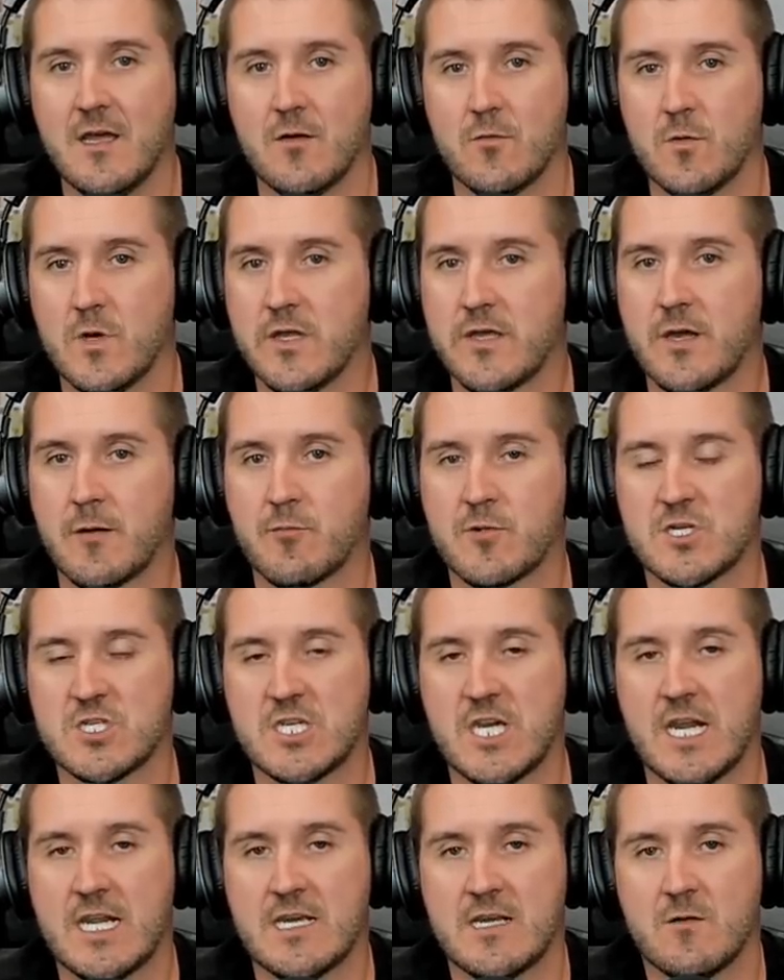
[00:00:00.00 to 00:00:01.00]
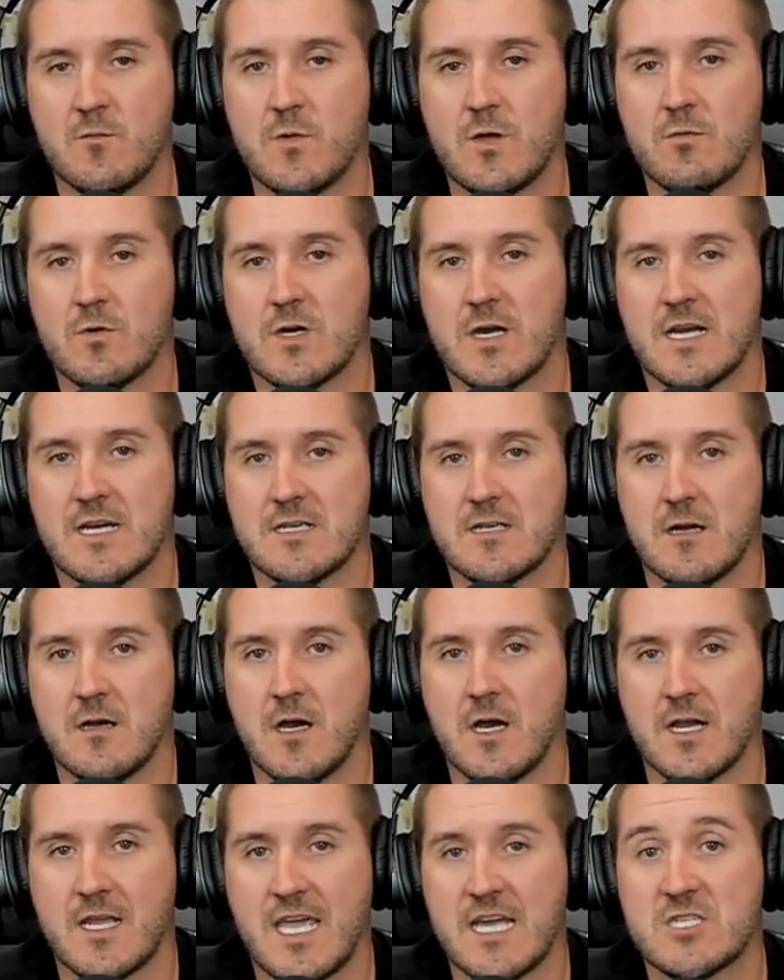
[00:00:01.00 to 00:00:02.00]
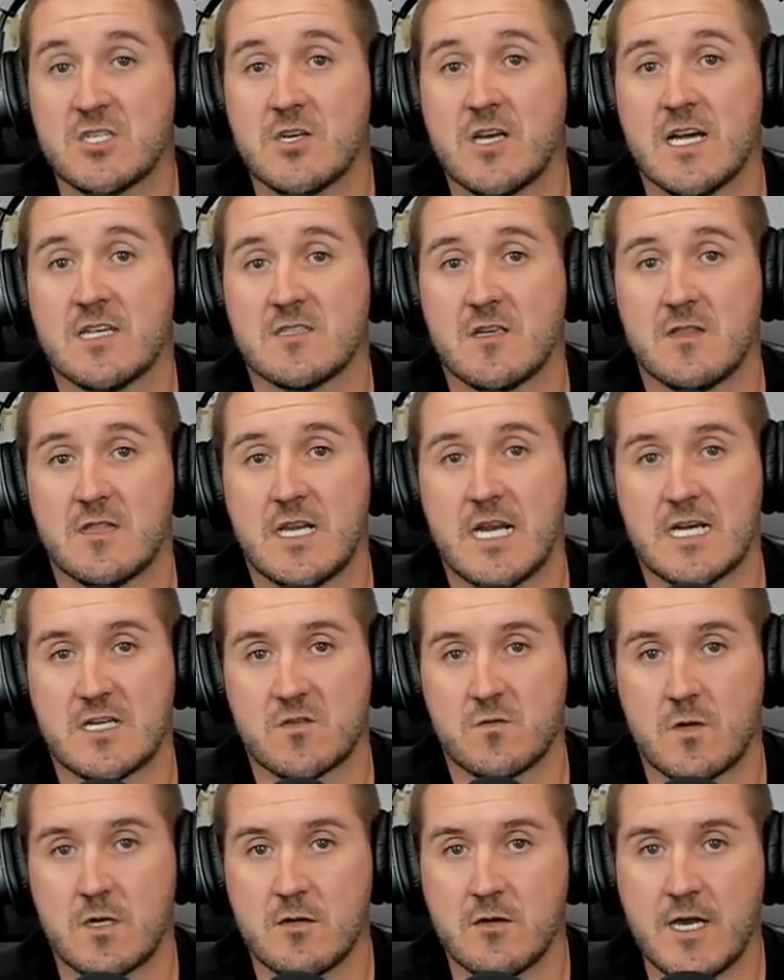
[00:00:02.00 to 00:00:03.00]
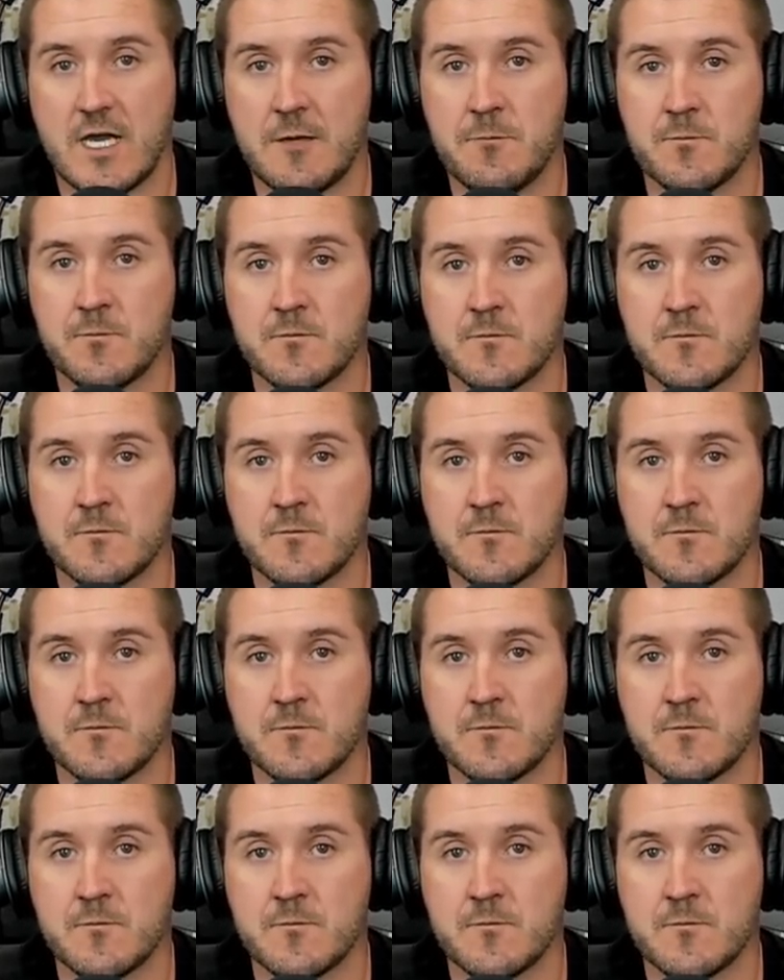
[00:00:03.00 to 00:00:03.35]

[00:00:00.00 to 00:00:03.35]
Really appreciate it. And we will uh, catch you guys on the next one. Okay.